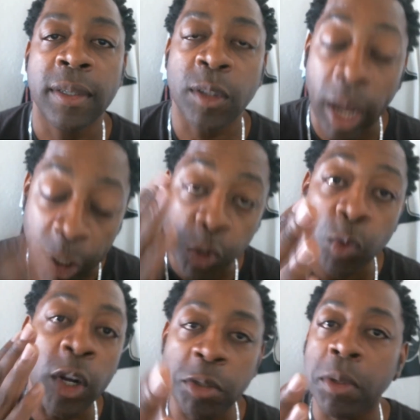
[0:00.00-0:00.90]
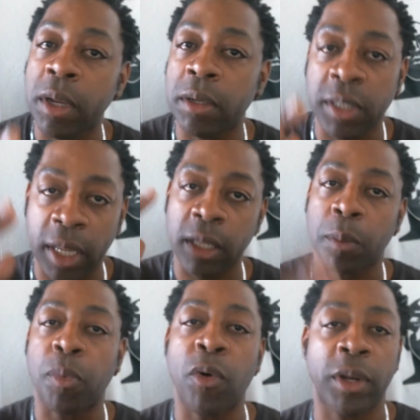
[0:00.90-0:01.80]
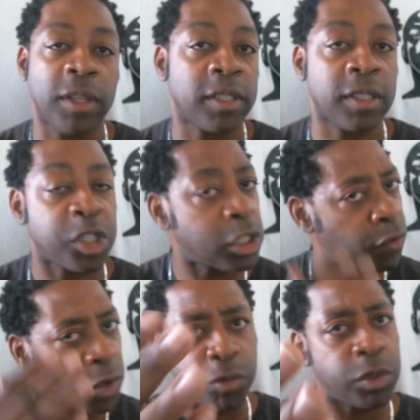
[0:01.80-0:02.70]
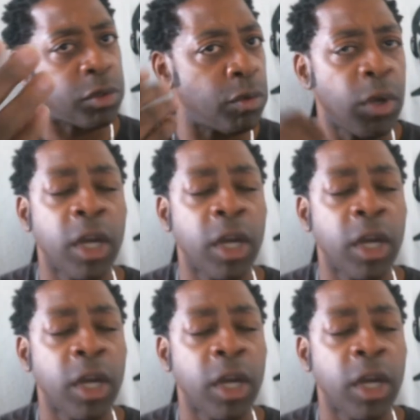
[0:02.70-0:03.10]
So I do want you to understand that the point of this is just for you to,